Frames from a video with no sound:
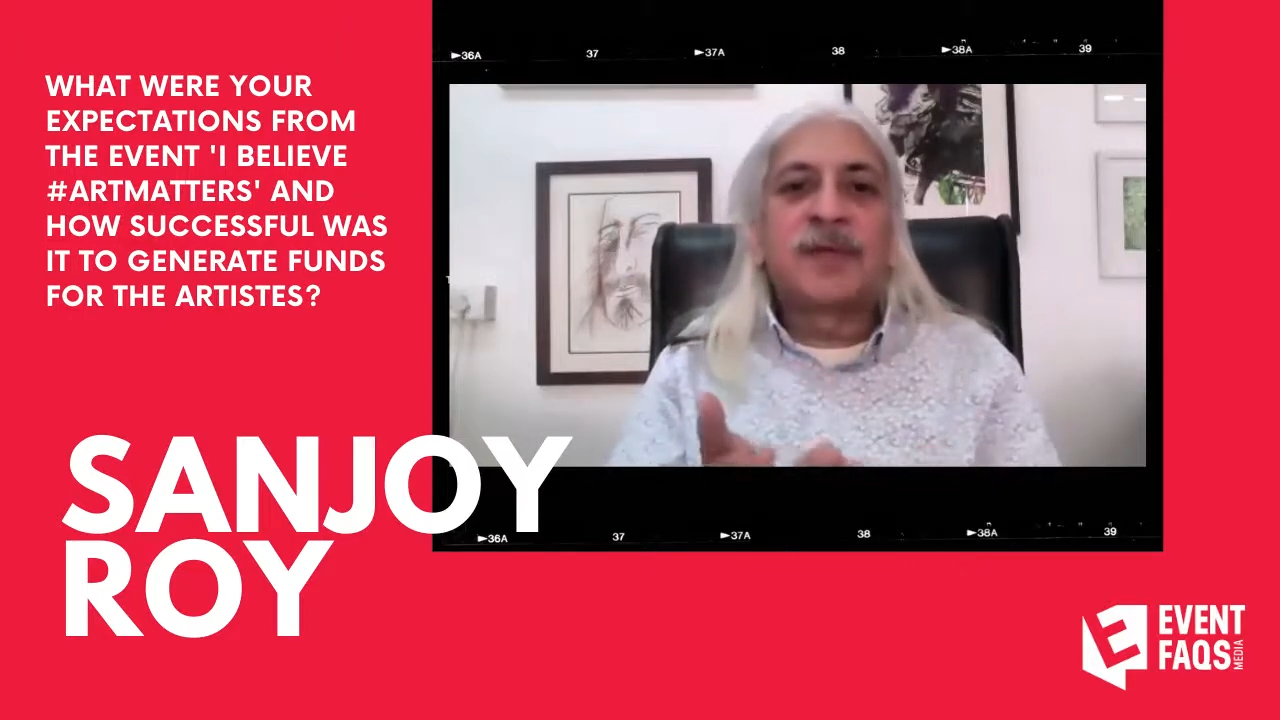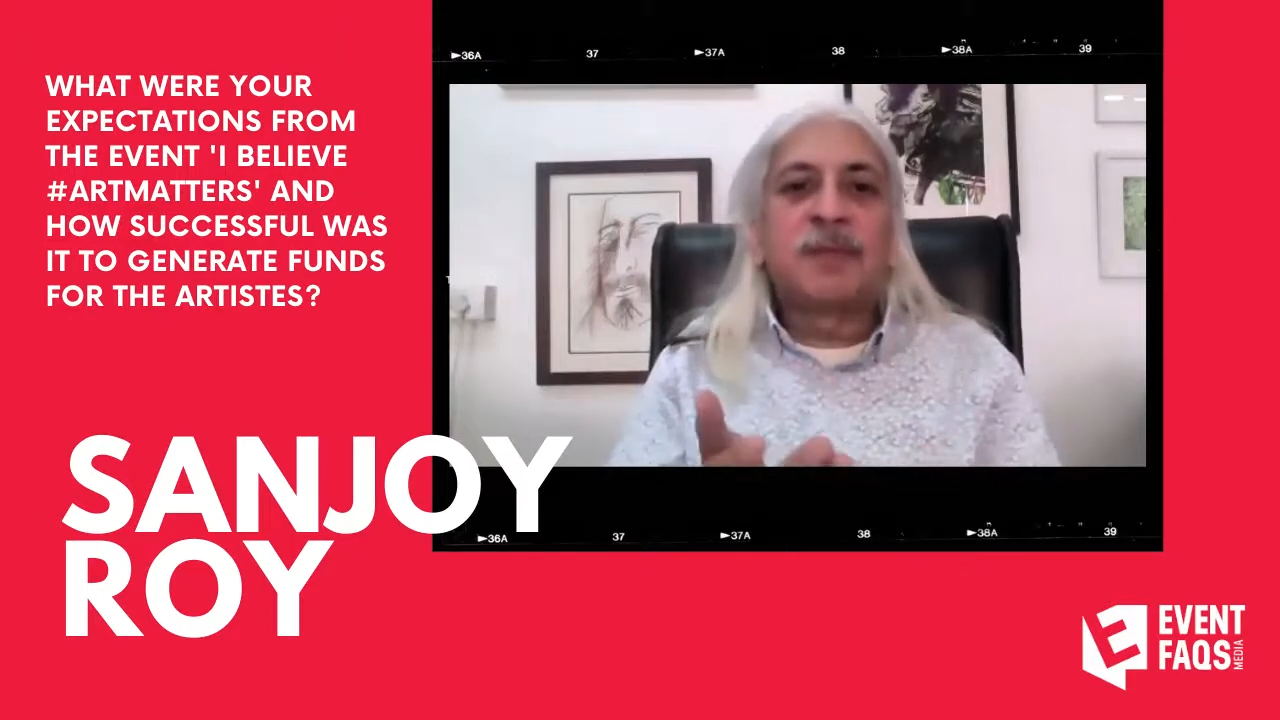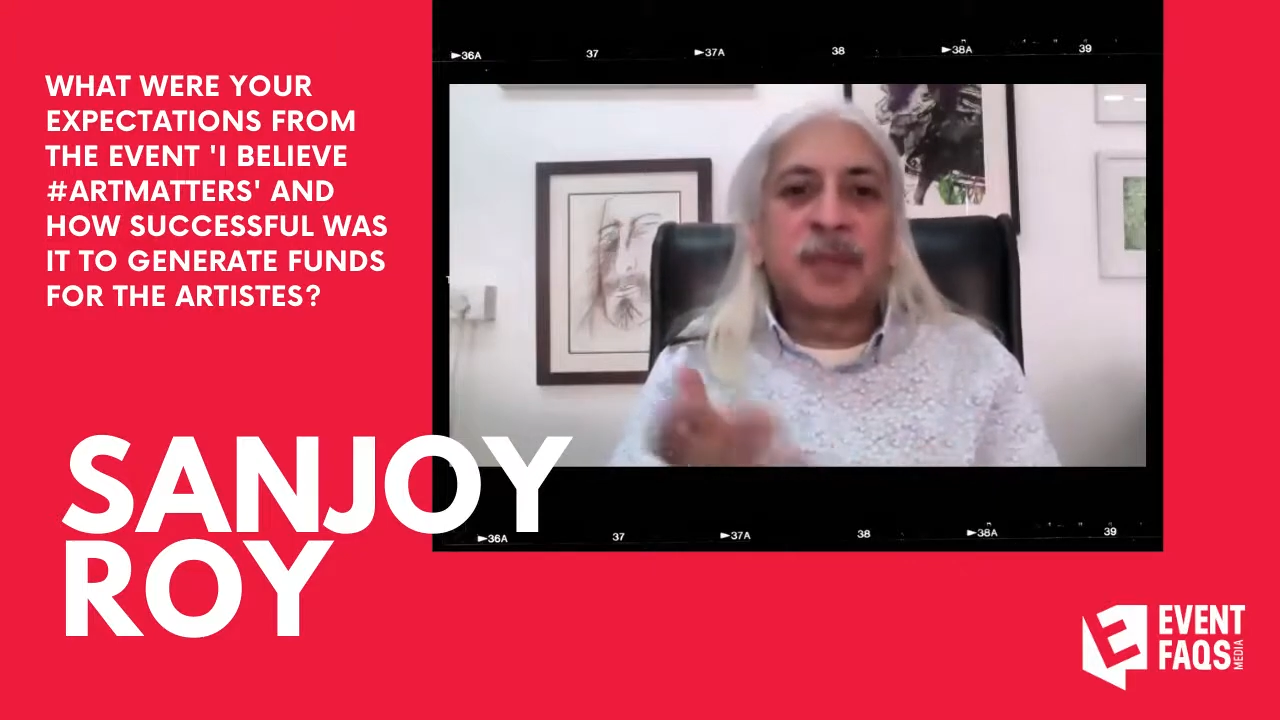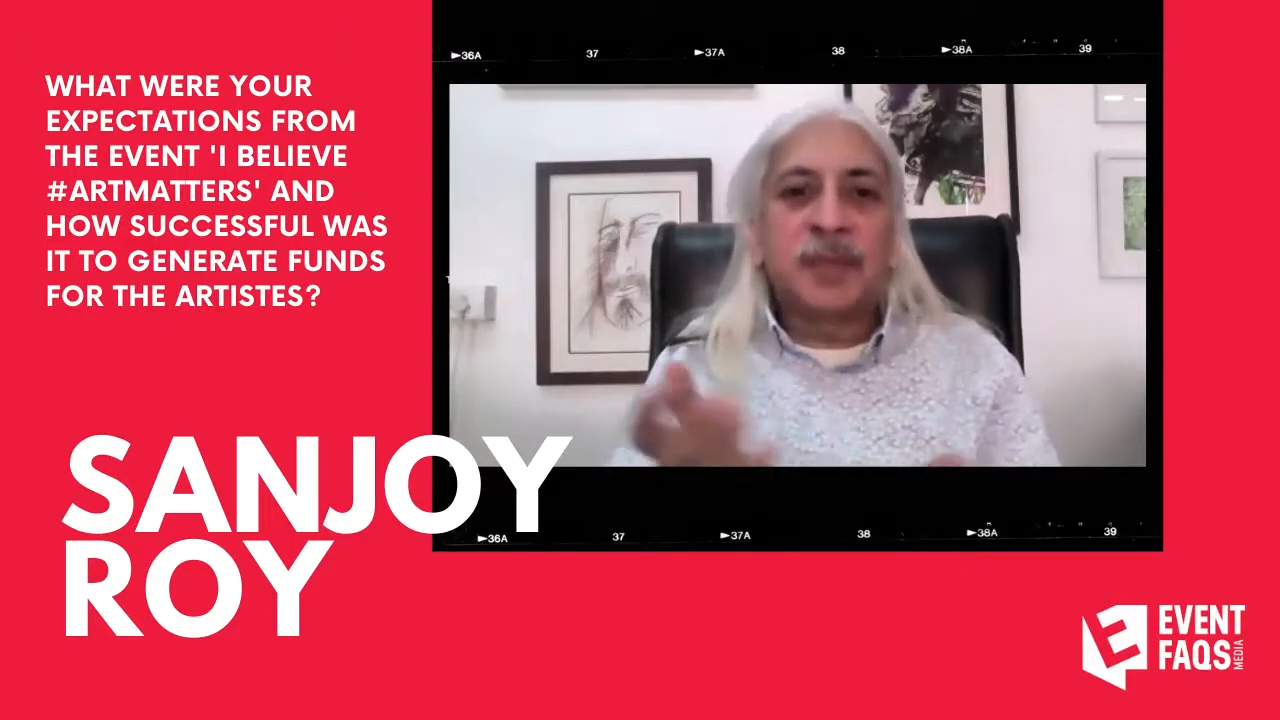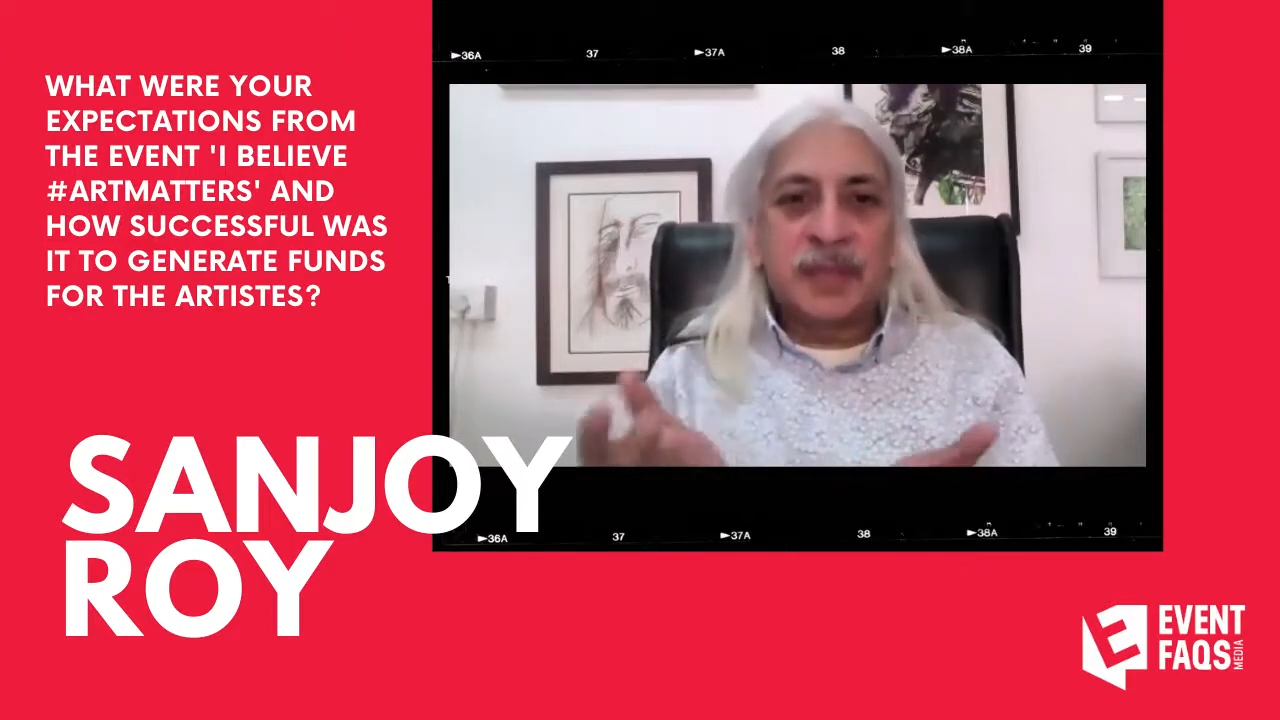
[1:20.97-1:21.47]

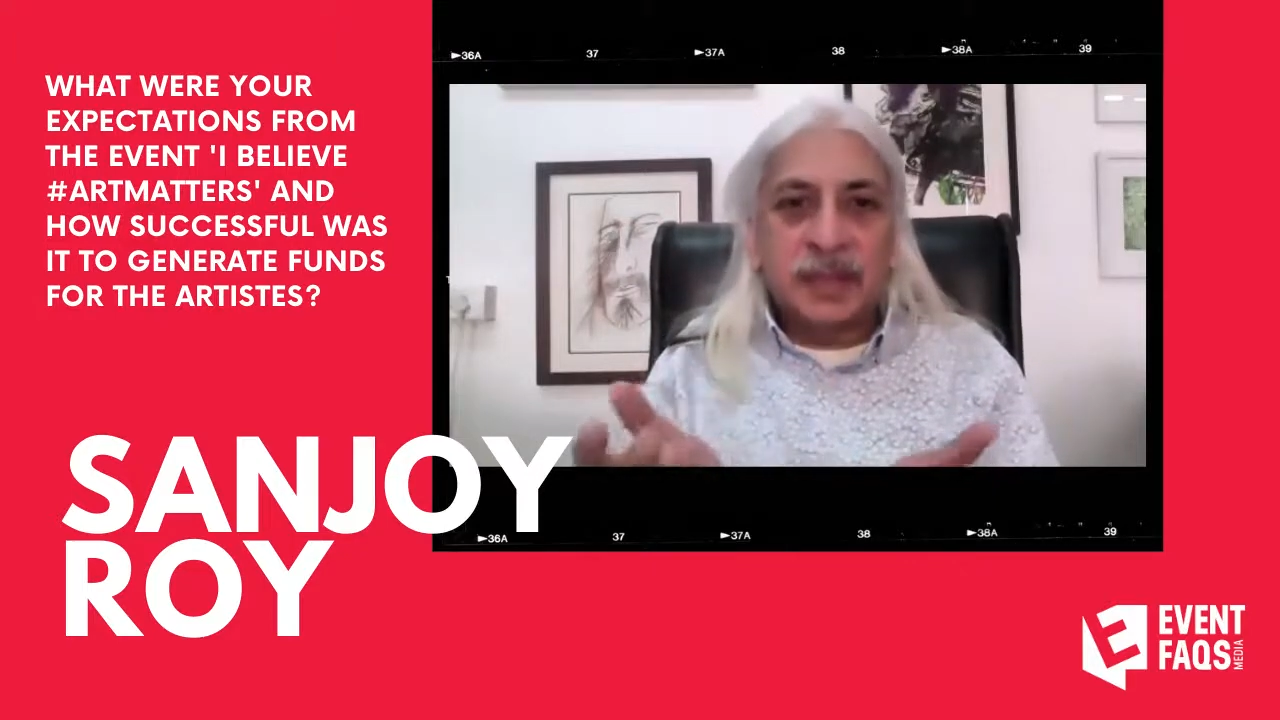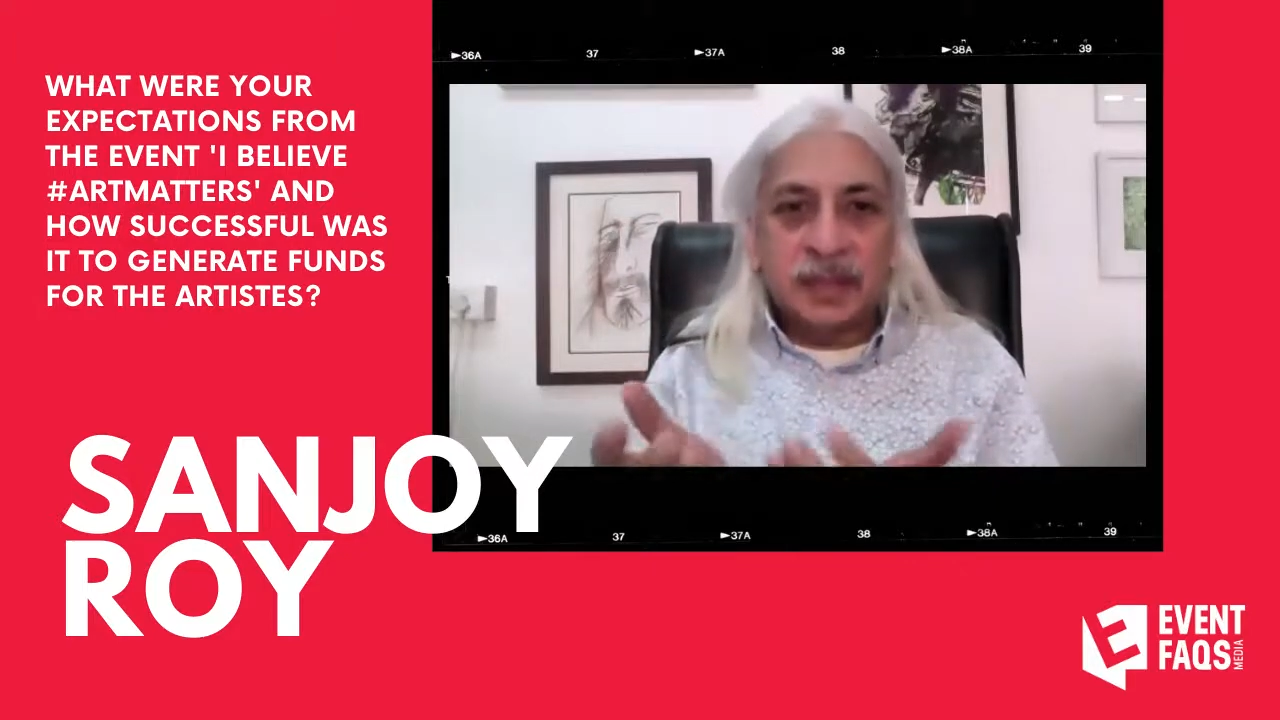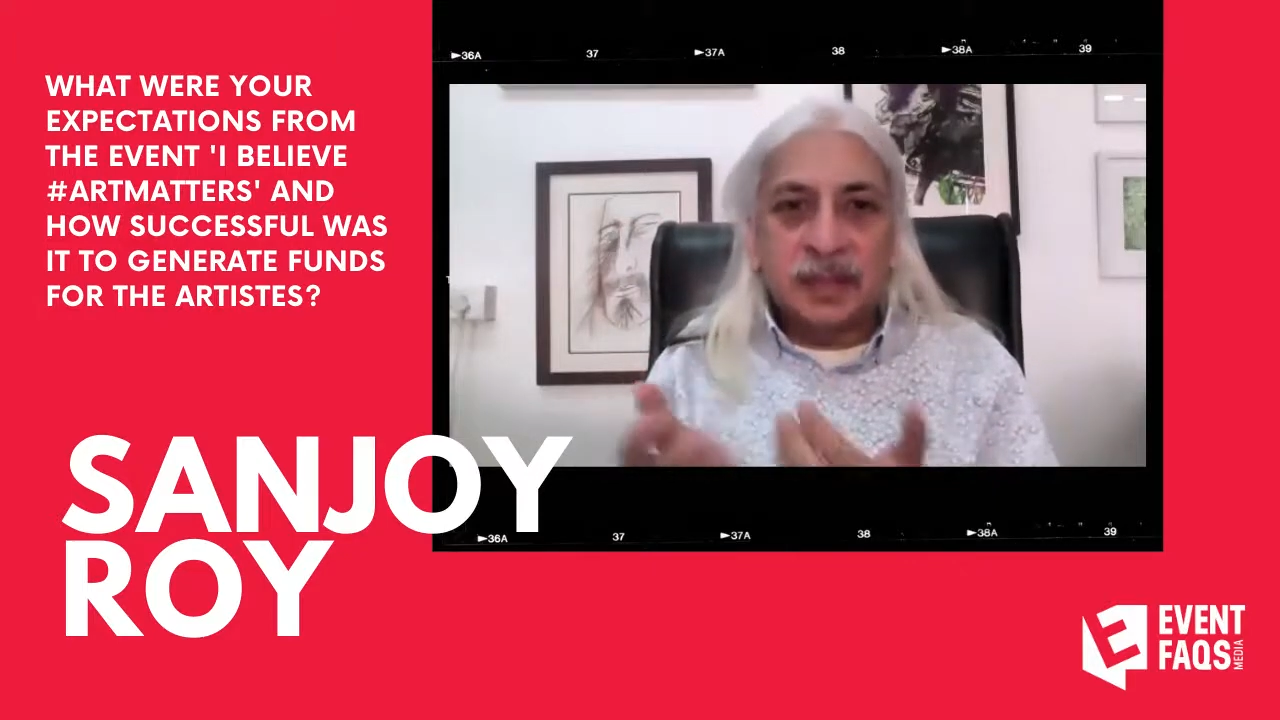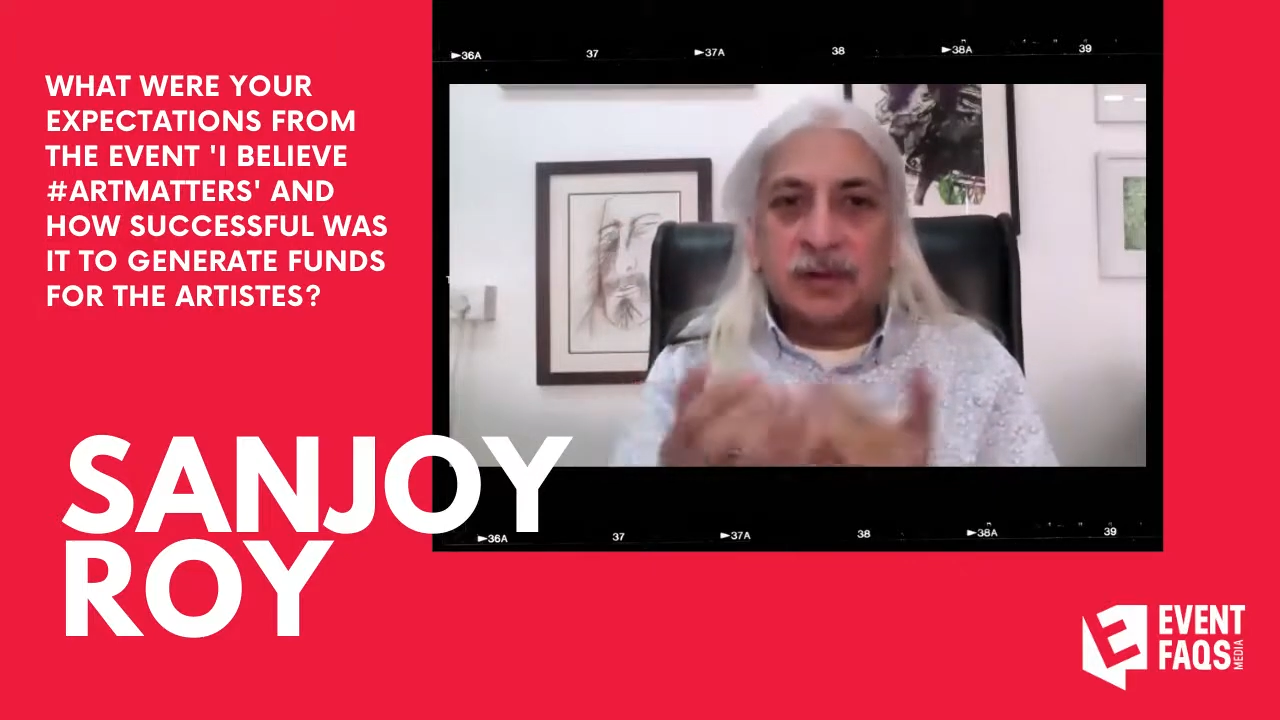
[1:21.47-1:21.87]
simple dia